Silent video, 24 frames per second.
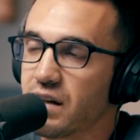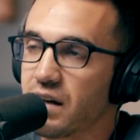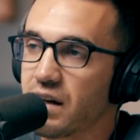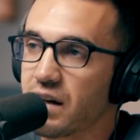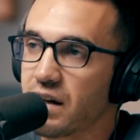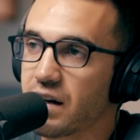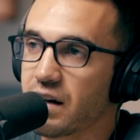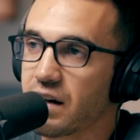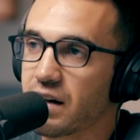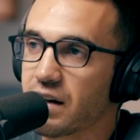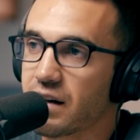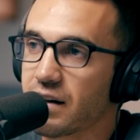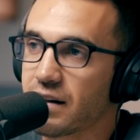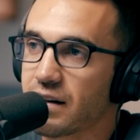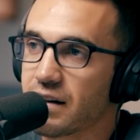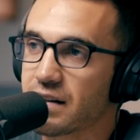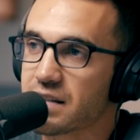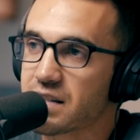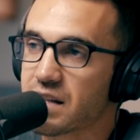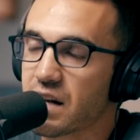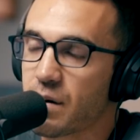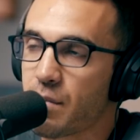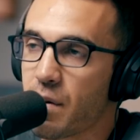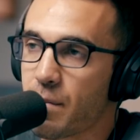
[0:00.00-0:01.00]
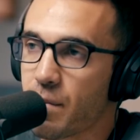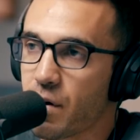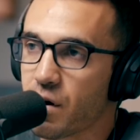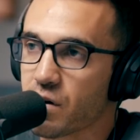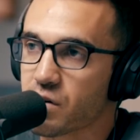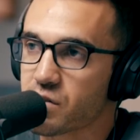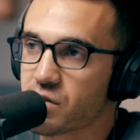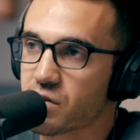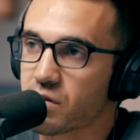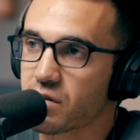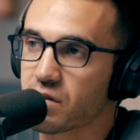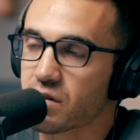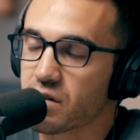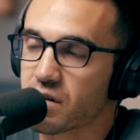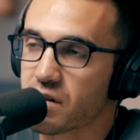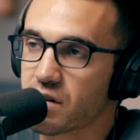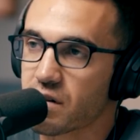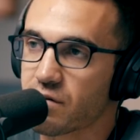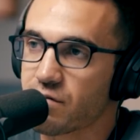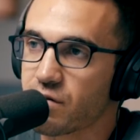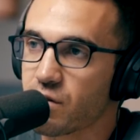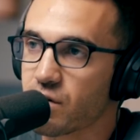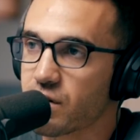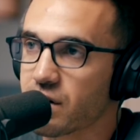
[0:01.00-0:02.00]
Uh, it's going to be personal
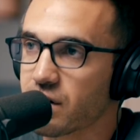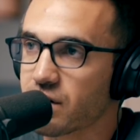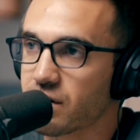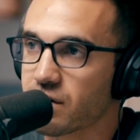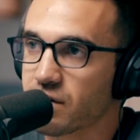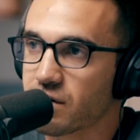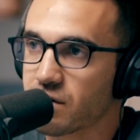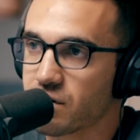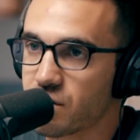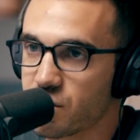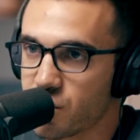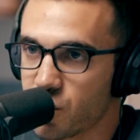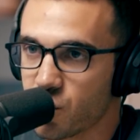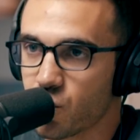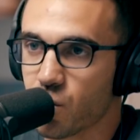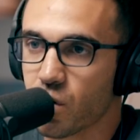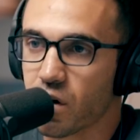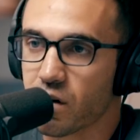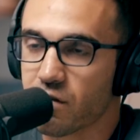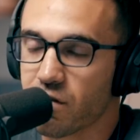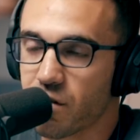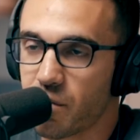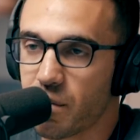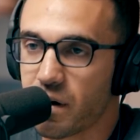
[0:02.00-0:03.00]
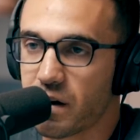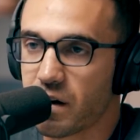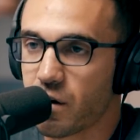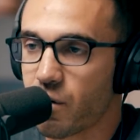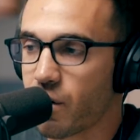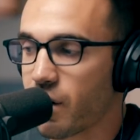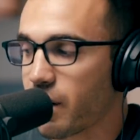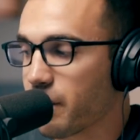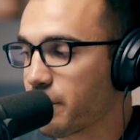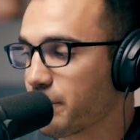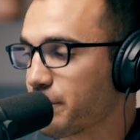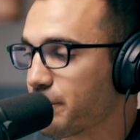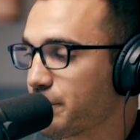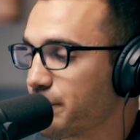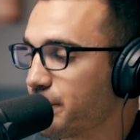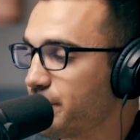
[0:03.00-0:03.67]
if you can sure. do work from anywhere.